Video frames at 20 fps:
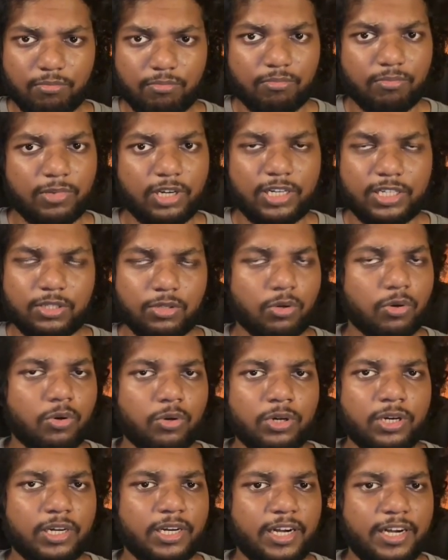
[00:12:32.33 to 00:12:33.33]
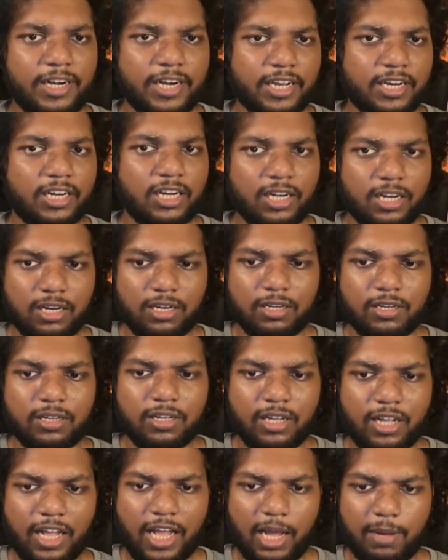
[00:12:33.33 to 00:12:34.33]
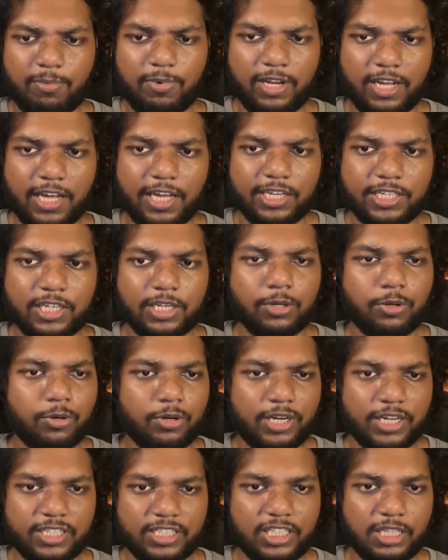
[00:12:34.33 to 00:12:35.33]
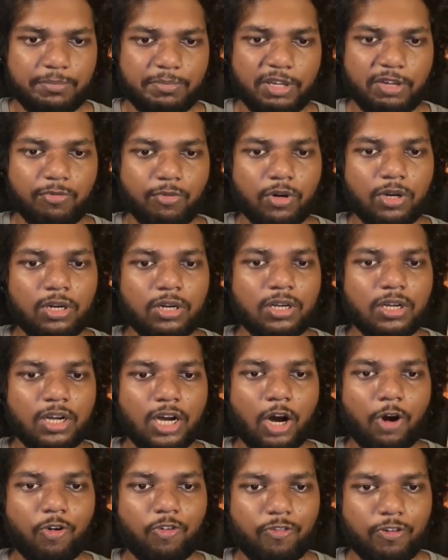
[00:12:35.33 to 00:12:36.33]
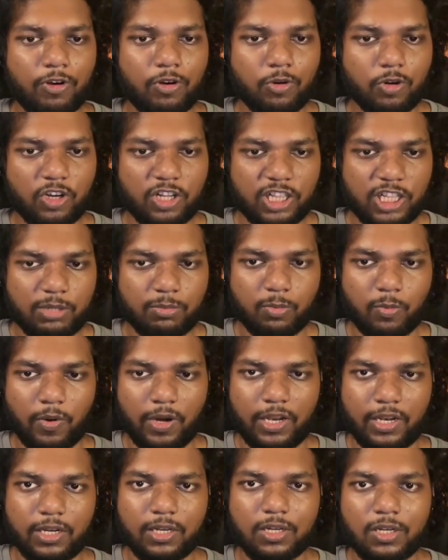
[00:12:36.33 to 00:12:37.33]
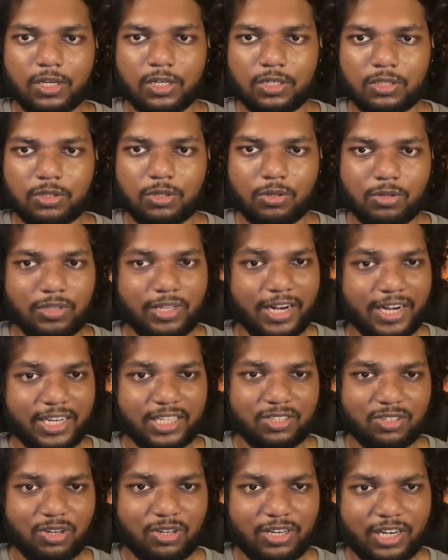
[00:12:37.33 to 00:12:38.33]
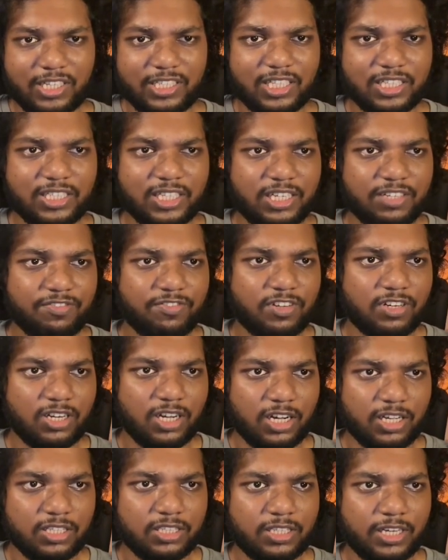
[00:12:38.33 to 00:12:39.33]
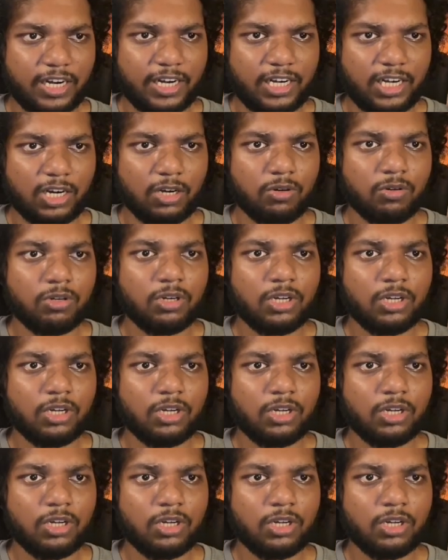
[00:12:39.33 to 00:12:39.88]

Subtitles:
its own internal application to test the paywall, how it will look in the mobile. So that is not necessary for us right now.